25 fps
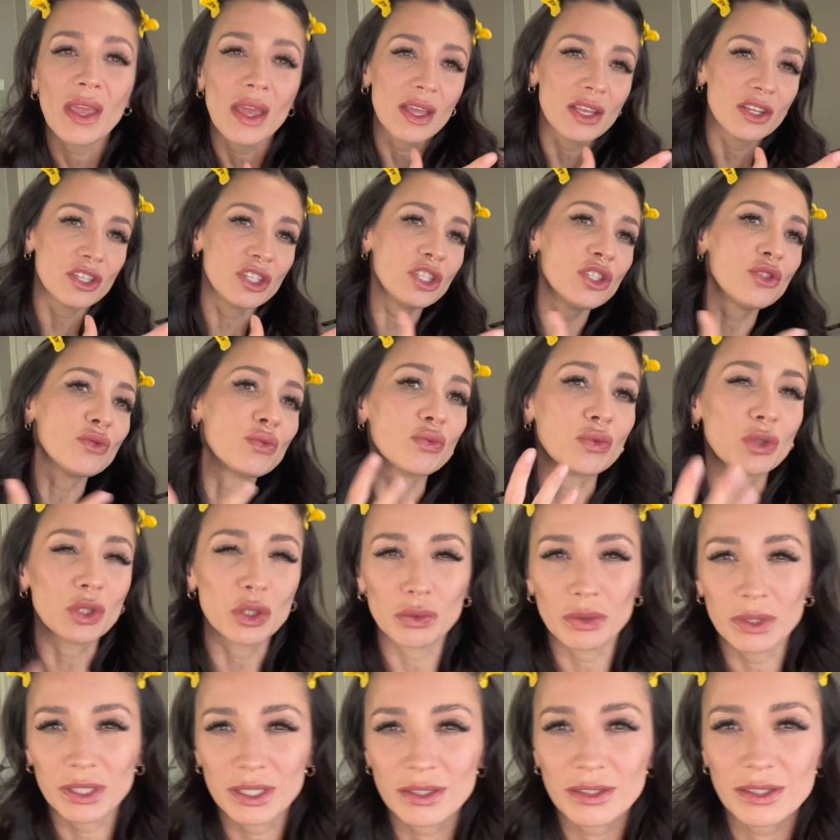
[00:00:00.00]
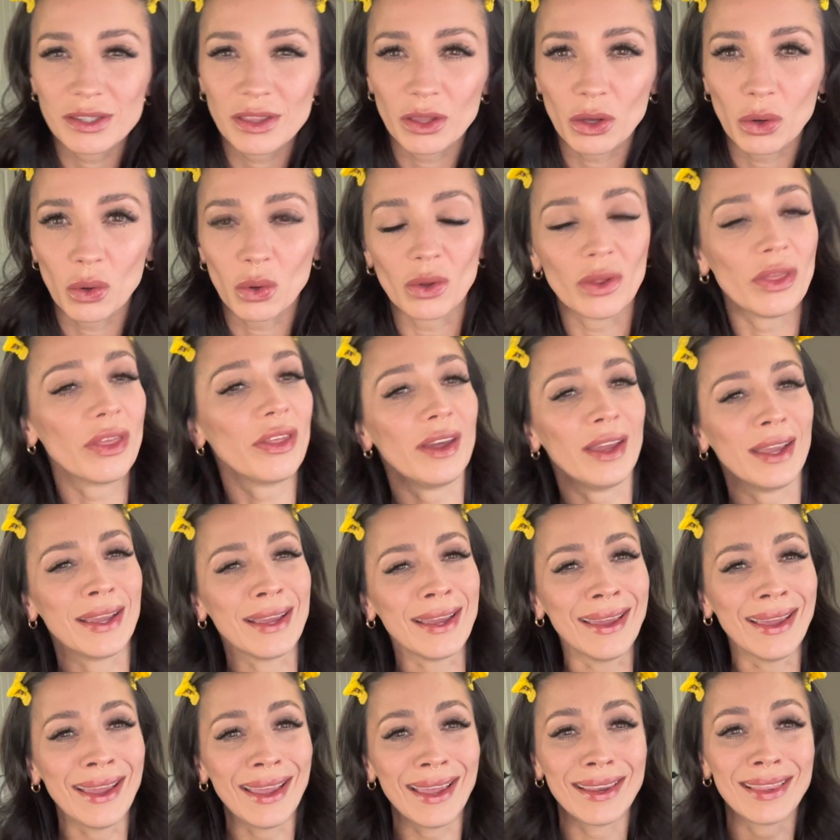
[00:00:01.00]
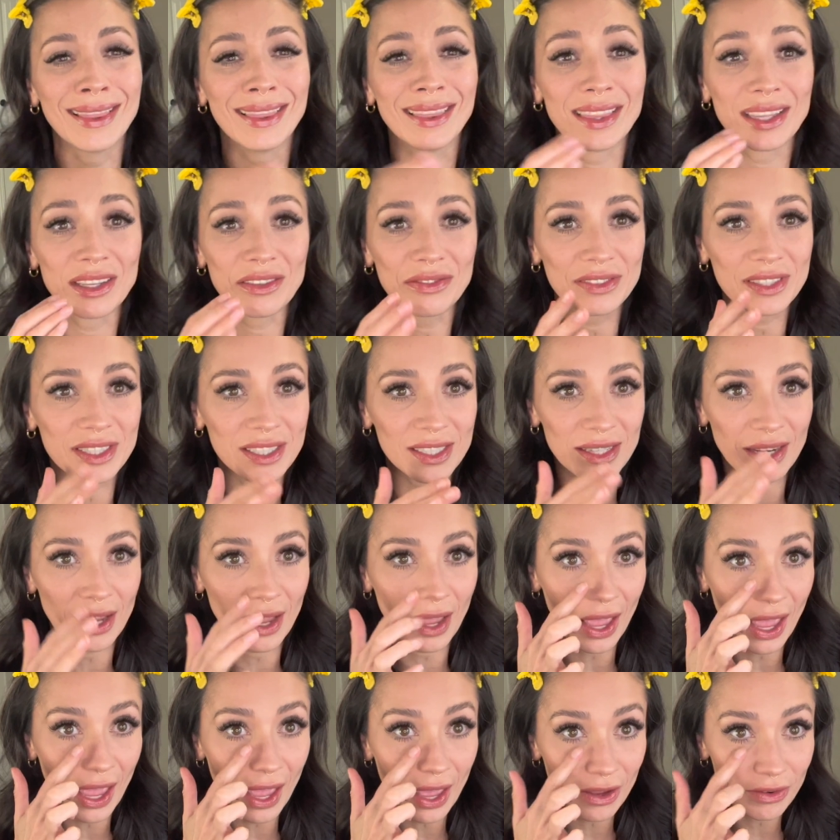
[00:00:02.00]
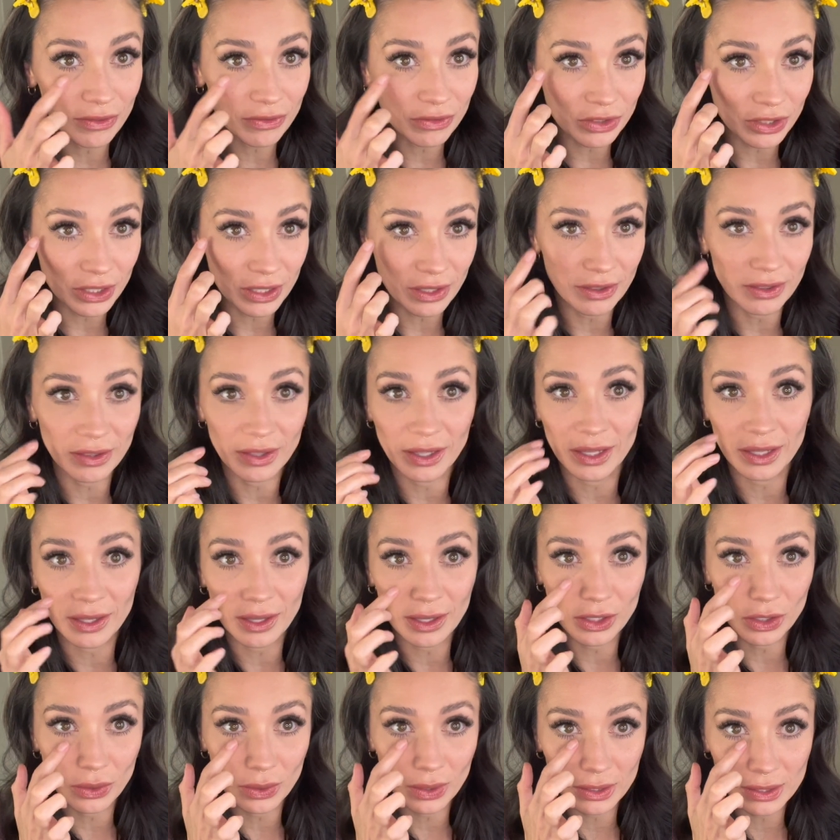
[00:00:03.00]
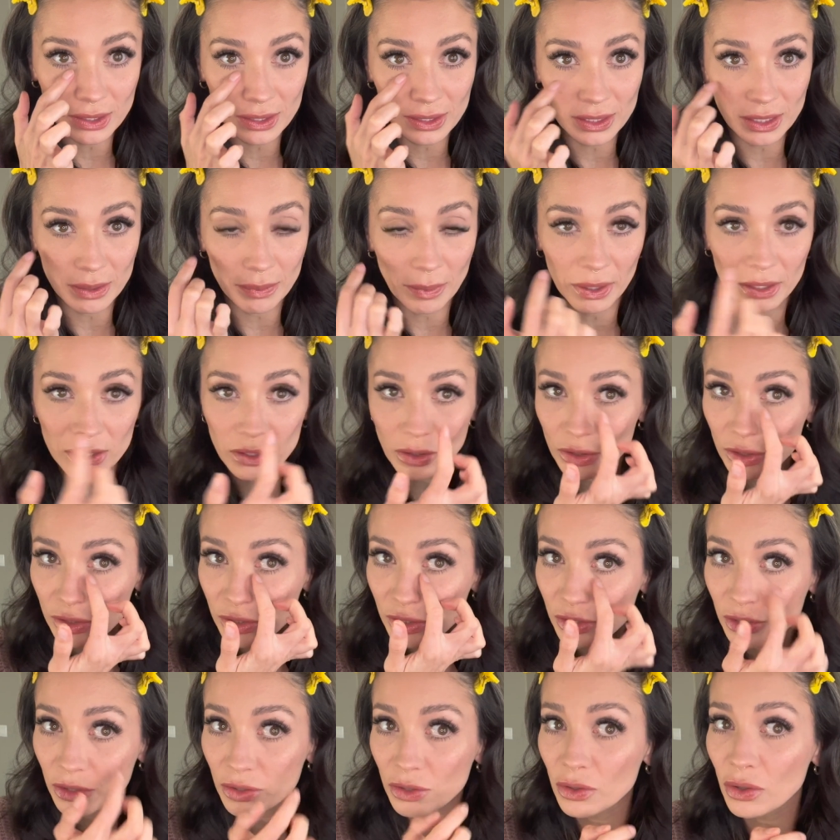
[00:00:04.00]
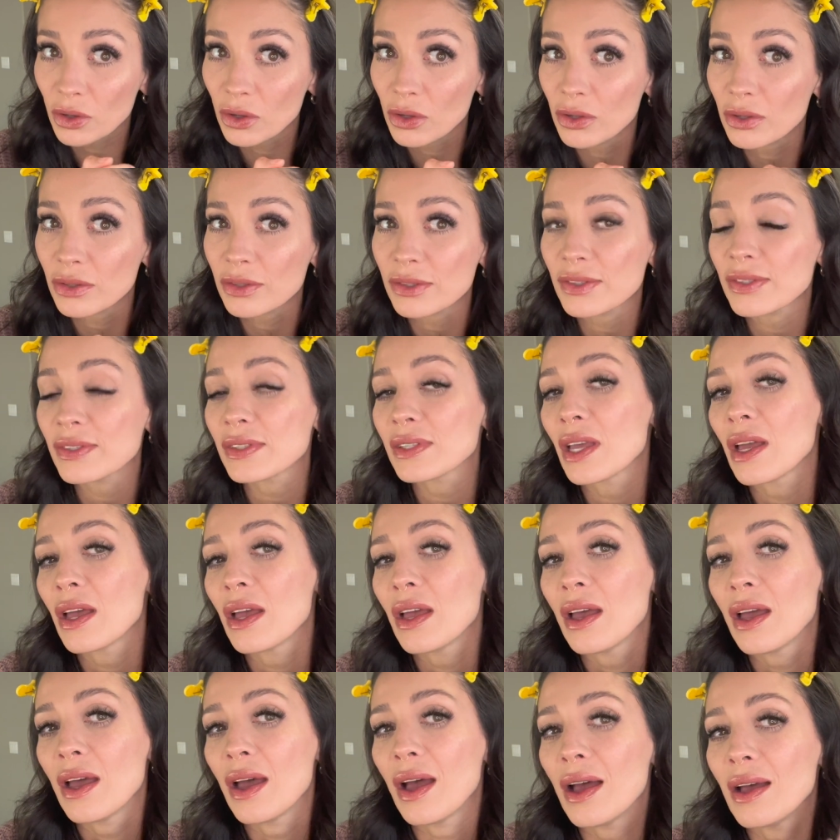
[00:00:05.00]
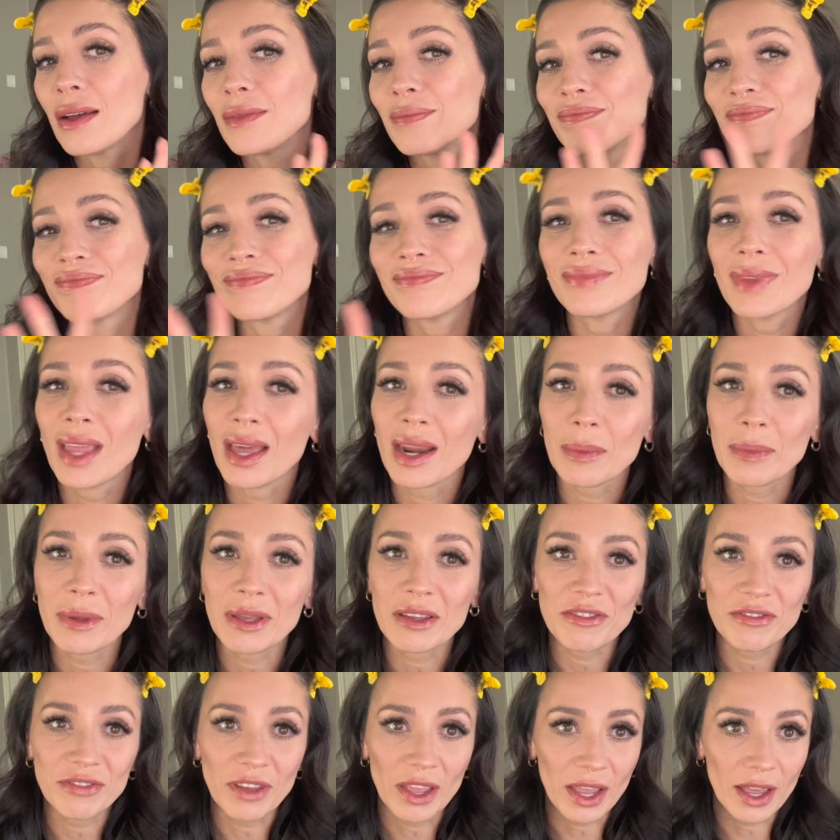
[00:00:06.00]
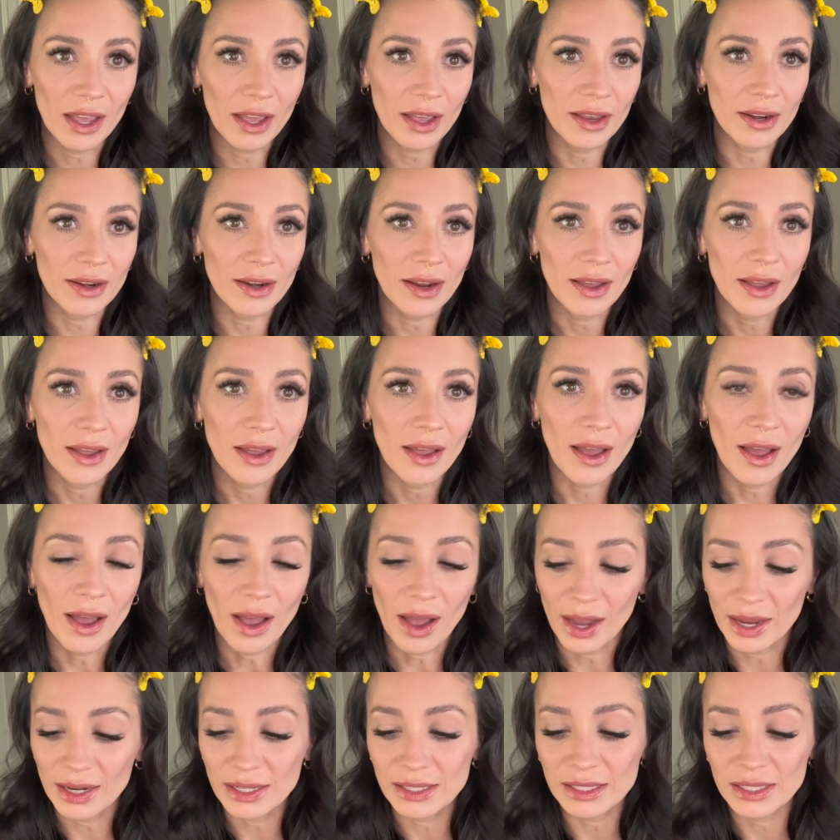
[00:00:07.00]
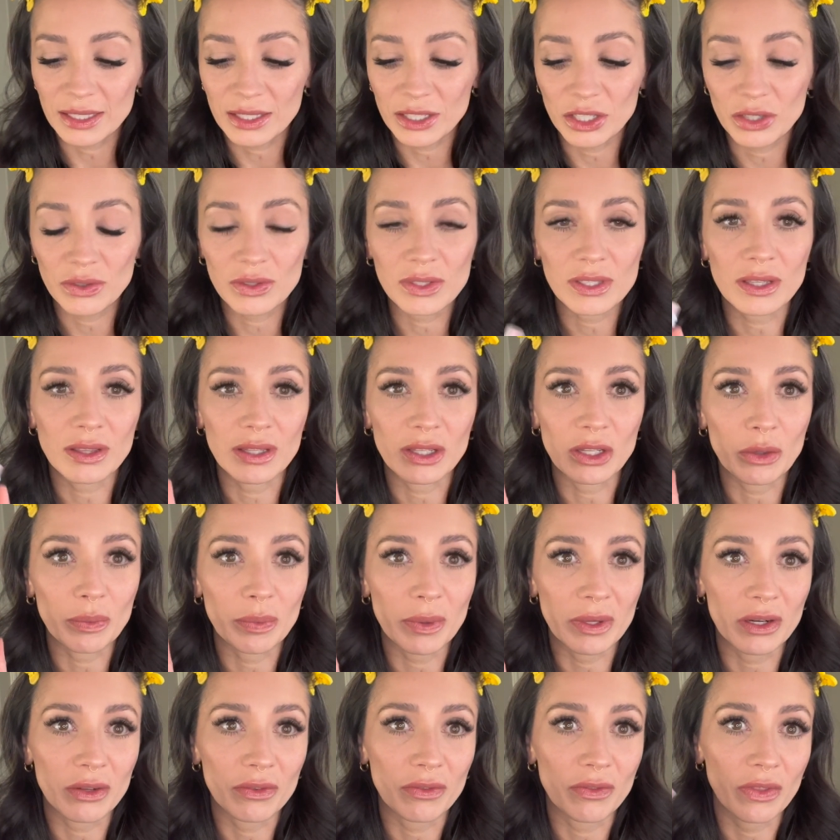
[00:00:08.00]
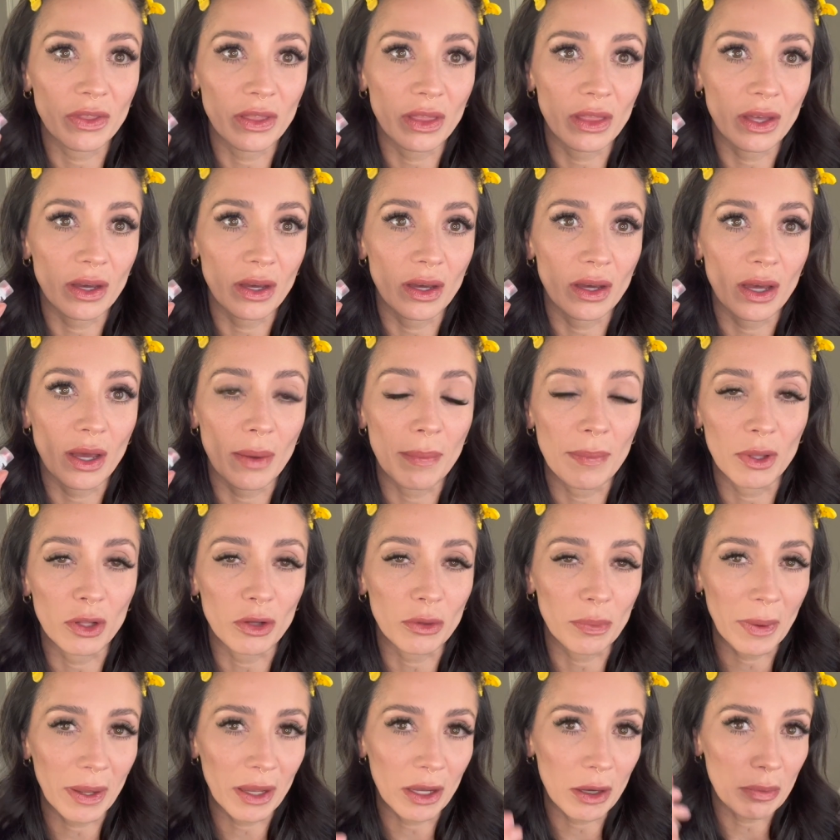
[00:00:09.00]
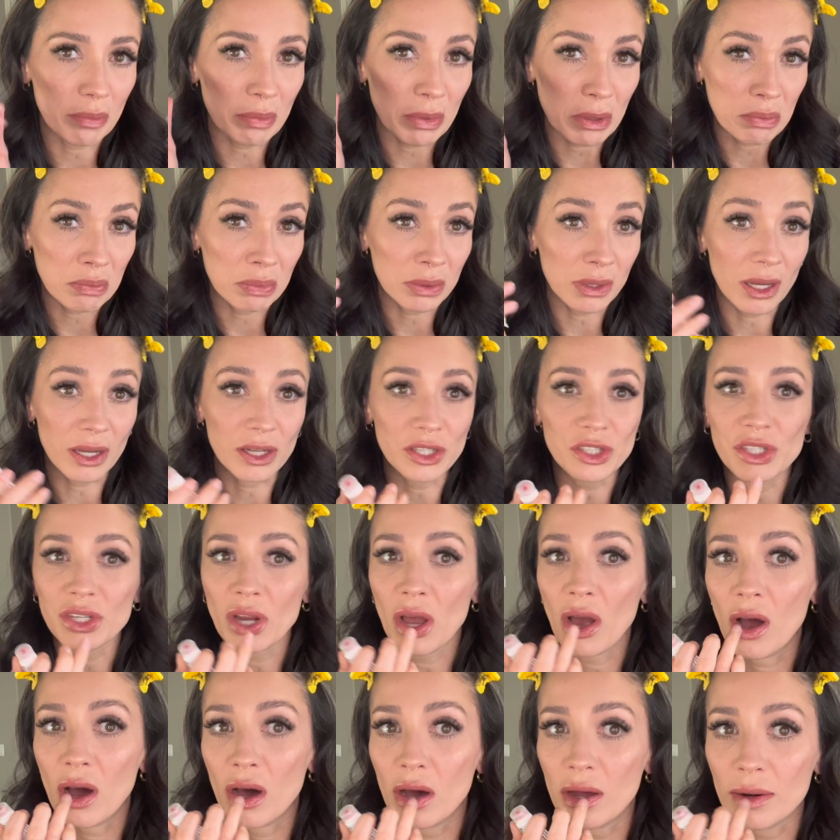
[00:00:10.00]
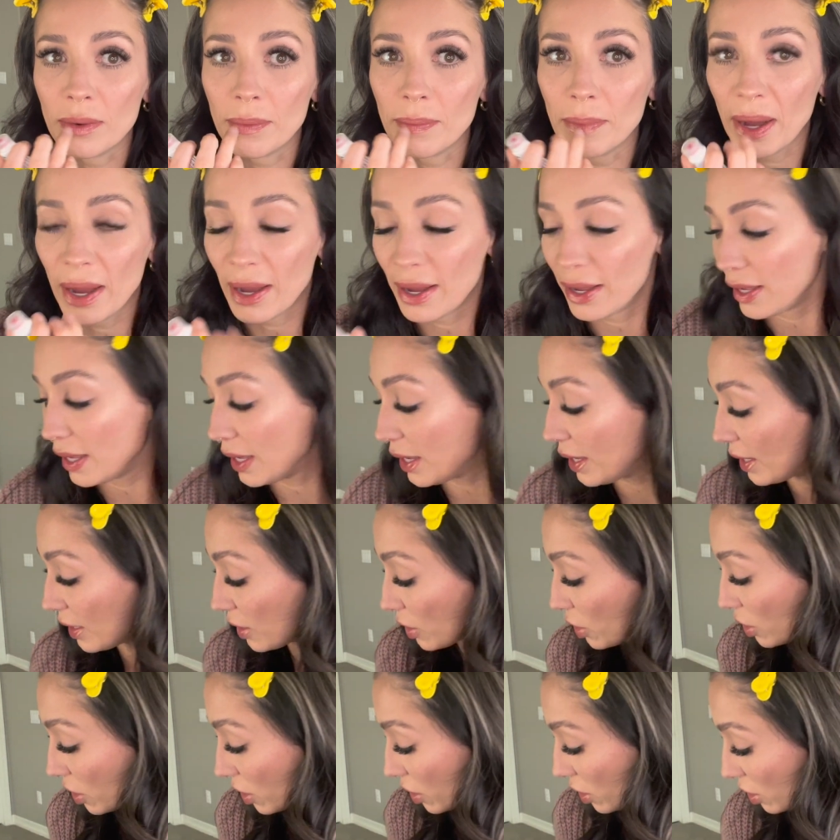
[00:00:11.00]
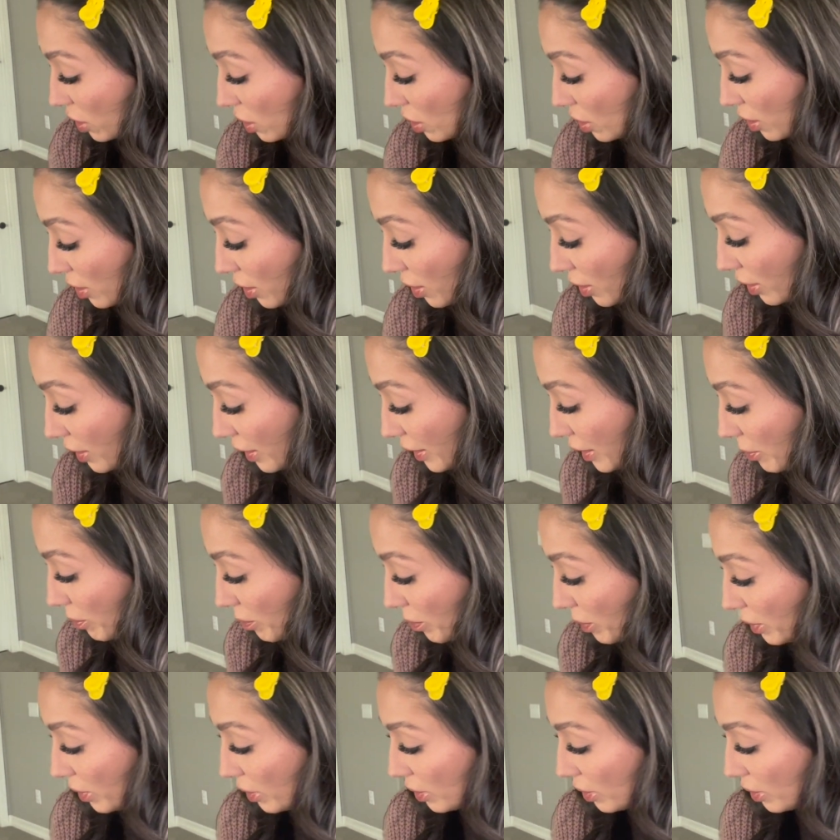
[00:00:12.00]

just ruined the whole thing. It lifted everything. You could see my dark circles. Not a big fan. I did use a little bit of the Milk Makeup blush on my inner lip